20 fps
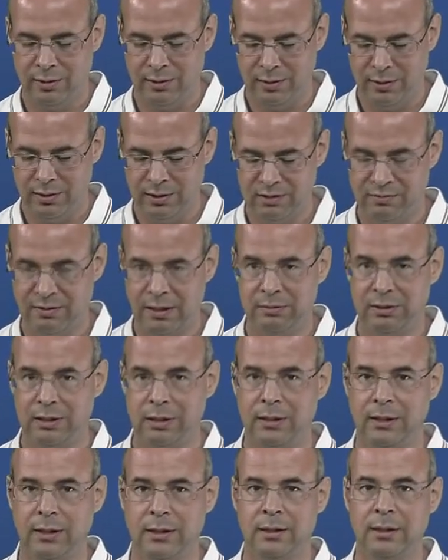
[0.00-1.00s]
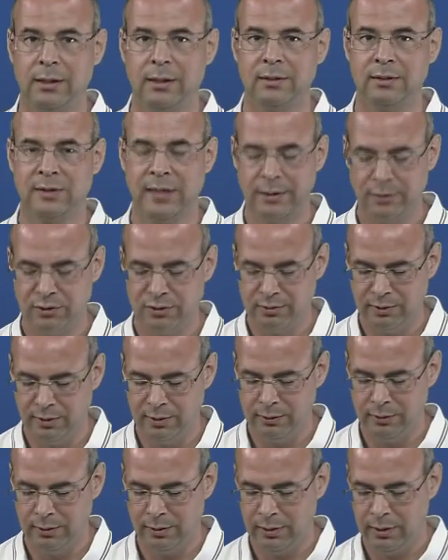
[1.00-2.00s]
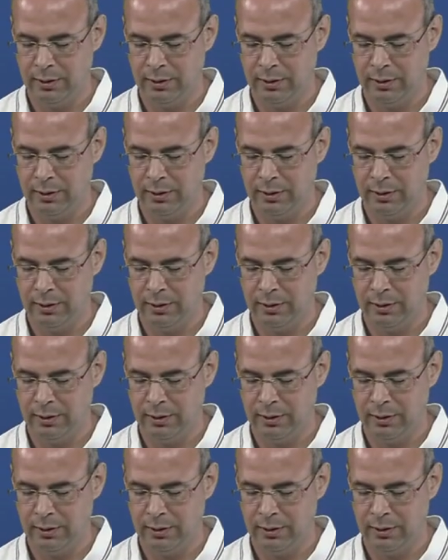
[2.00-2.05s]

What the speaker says: It's very clearly intentional.